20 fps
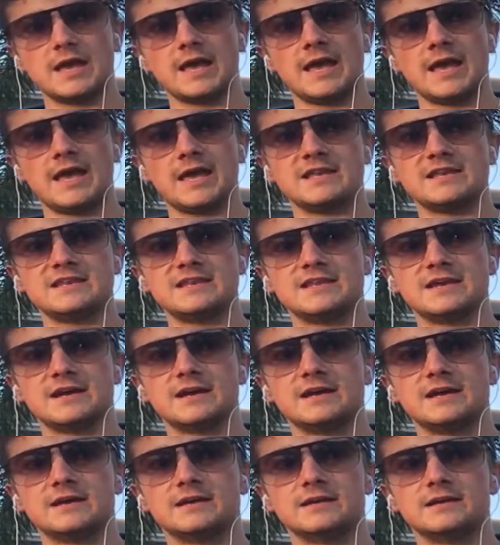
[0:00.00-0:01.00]
and
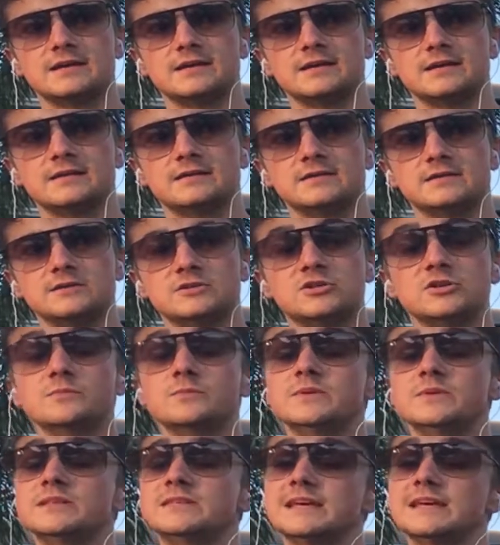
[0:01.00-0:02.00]

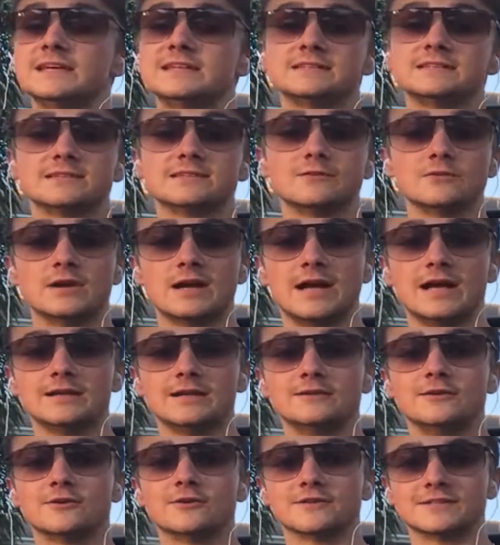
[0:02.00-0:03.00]
shouldn't be taken so
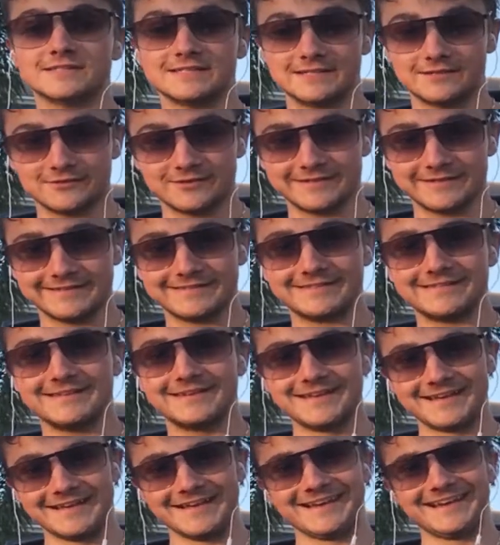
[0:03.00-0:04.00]
god darn serious.